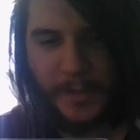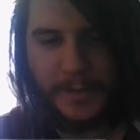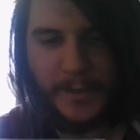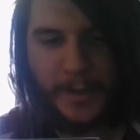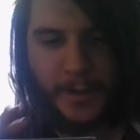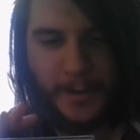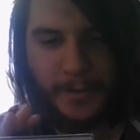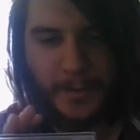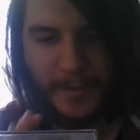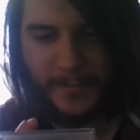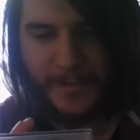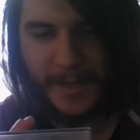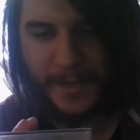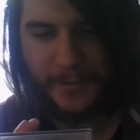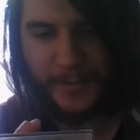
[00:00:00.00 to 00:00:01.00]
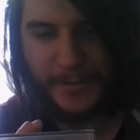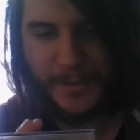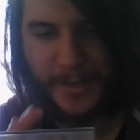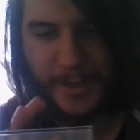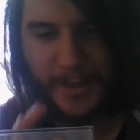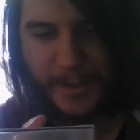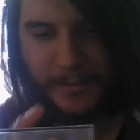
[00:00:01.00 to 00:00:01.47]
Yeah, I love
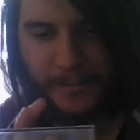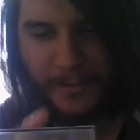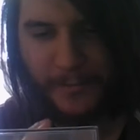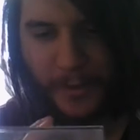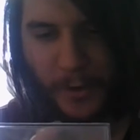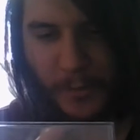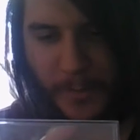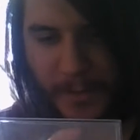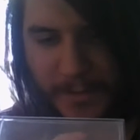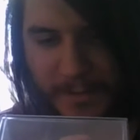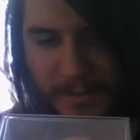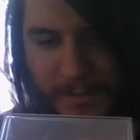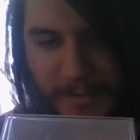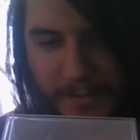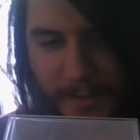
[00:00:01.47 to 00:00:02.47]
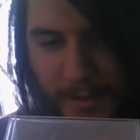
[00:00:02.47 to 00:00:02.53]
Zagreus, Thief of Heartbeats.